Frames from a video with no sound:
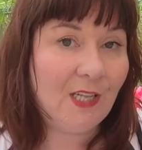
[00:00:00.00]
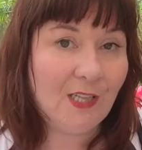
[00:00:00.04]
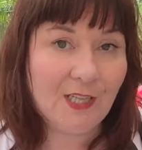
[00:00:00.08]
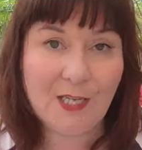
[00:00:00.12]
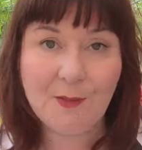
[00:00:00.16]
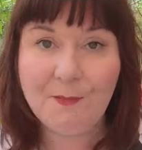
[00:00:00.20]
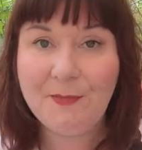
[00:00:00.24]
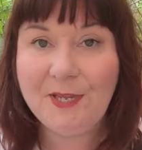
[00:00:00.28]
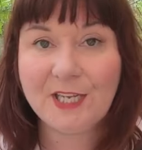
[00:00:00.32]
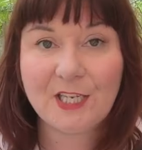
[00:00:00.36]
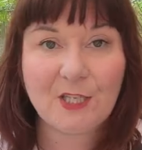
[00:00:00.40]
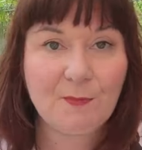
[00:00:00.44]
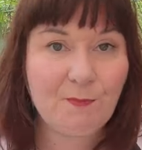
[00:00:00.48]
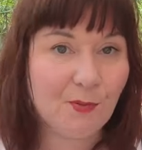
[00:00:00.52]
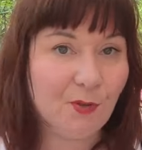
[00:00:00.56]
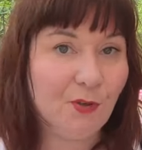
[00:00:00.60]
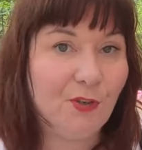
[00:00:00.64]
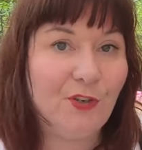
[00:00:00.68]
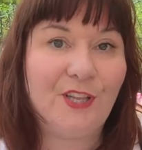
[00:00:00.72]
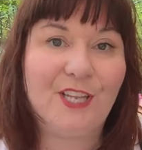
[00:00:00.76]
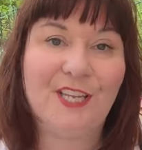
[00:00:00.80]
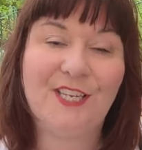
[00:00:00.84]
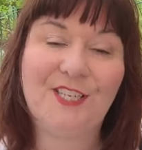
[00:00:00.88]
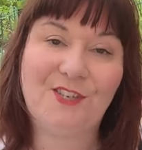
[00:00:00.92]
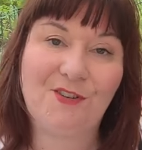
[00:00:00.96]
let me
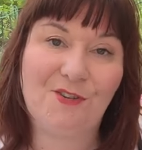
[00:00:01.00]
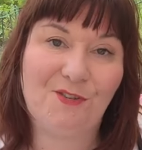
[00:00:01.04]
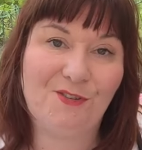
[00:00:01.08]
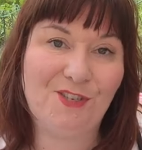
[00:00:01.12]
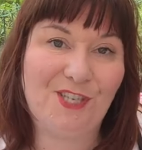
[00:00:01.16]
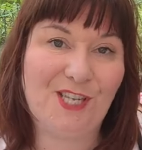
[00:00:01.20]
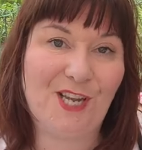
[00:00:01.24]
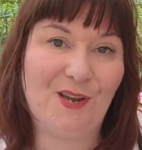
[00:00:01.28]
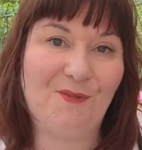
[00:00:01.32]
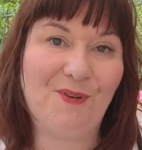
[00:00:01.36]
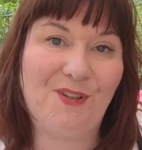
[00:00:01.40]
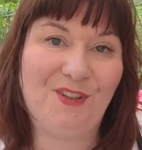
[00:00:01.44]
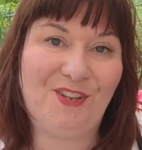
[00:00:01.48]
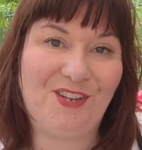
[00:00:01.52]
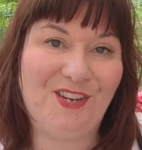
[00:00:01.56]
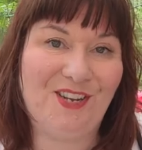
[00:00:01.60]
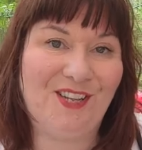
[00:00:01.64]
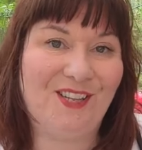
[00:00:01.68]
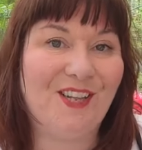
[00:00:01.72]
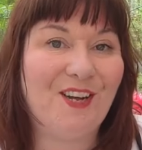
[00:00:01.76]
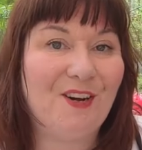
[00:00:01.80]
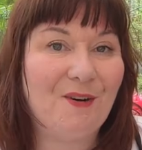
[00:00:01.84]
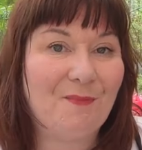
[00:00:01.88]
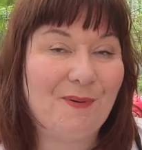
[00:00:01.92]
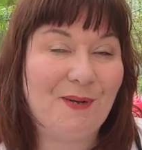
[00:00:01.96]
explore this concept with you
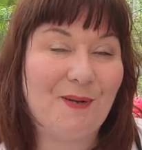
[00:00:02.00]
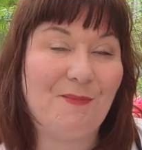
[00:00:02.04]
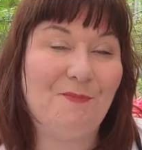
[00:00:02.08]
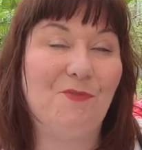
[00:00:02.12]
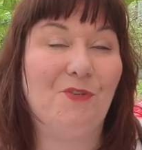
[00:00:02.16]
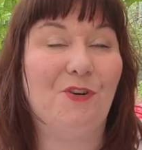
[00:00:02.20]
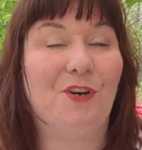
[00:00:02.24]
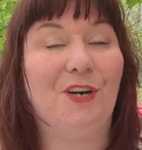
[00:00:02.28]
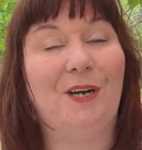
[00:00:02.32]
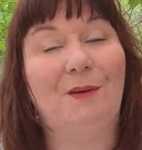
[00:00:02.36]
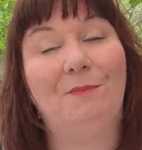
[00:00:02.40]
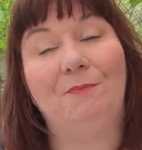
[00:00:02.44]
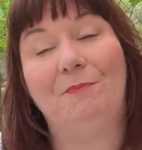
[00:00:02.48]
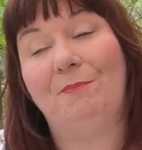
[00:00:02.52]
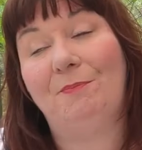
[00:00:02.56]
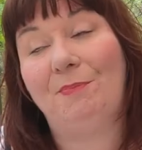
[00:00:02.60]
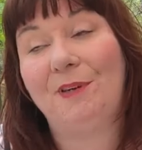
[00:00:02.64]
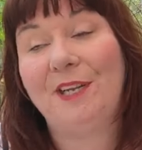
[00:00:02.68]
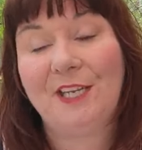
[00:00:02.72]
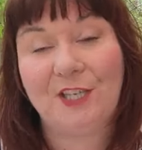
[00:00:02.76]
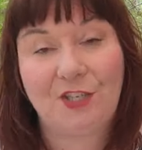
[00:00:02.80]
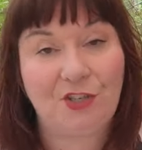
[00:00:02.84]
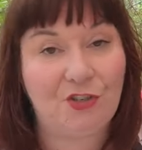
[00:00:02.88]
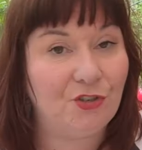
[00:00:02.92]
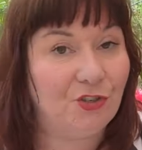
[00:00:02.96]
a little bit more. I'm
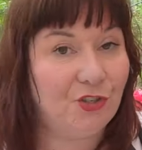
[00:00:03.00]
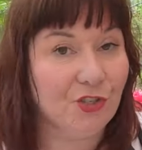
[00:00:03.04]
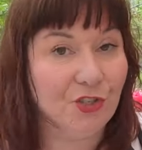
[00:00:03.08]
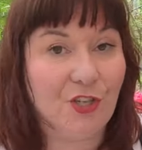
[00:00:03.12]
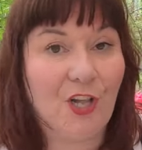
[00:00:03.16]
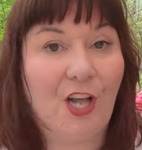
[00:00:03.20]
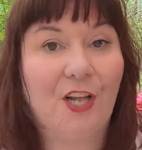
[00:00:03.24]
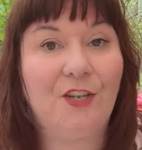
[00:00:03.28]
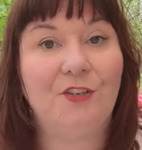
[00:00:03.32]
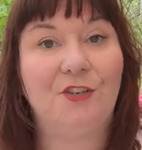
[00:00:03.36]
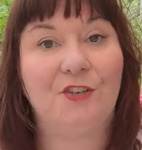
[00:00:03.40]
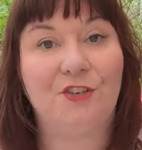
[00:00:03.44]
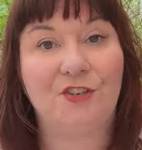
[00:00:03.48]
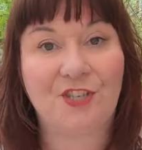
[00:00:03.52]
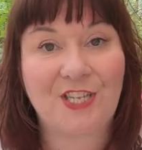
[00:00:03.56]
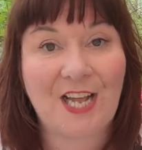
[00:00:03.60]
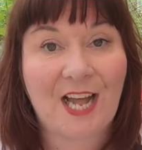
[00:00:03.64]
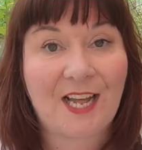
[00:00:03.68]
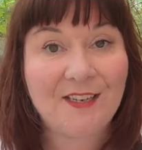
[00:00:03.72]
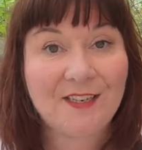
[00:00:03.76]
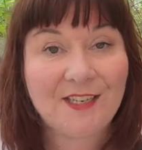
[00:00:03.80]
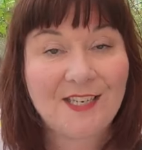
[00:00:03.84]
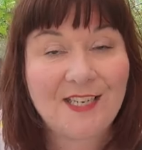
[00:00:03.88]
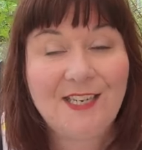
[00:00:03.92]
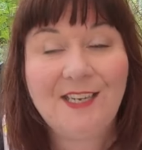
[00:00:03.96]
pretty sure you'll
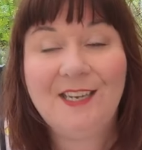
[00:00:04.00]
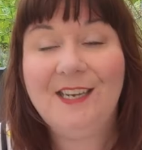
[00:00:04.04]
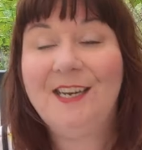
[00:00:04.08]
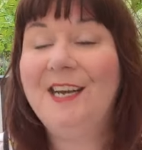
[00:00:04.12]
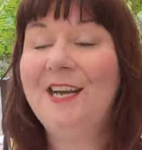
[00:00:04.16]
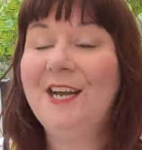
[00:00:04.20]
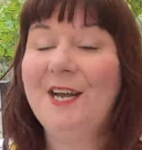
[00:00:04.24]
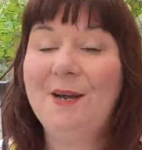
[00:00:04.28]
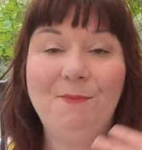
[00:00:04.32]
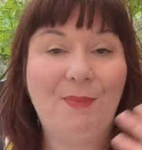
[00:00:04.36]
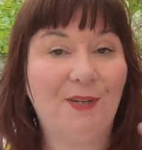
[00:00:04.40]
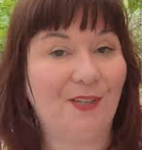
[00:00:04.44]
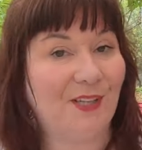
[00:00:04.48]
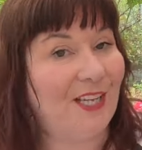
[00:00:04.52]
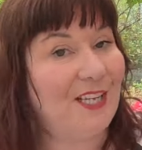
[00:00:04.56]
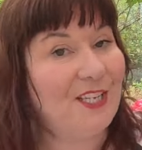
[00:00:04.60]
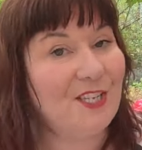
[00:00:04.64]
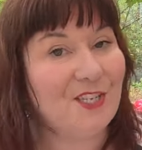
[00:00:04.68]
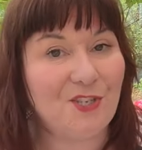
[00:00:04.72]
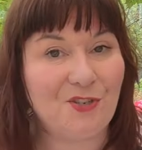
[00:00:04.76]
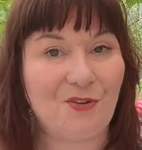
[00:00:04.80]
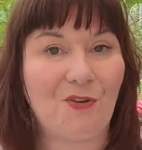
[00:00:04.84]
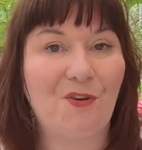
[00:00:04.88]
understand it, but let's